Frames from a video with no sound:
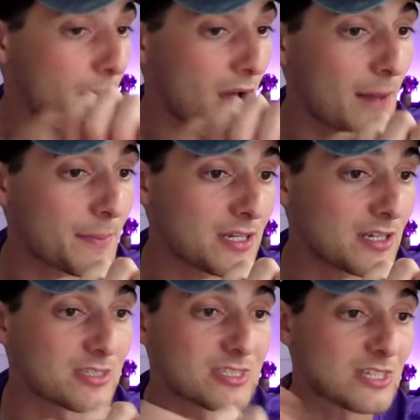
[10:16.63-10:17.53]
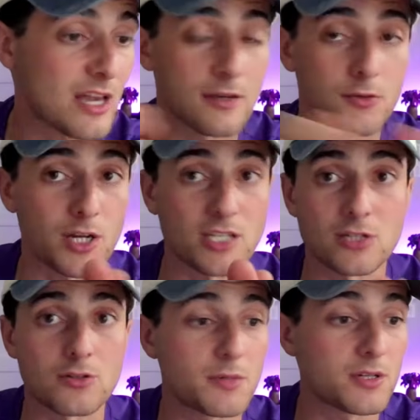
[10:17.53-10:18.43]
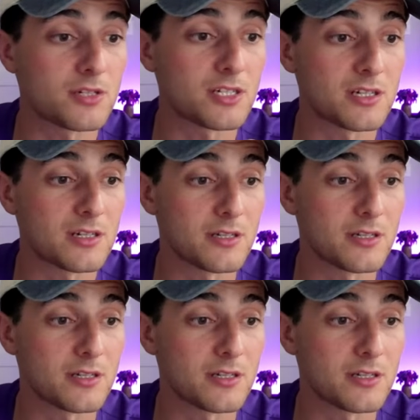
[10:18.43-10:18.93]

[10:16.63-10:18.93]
poppiness, and great durability.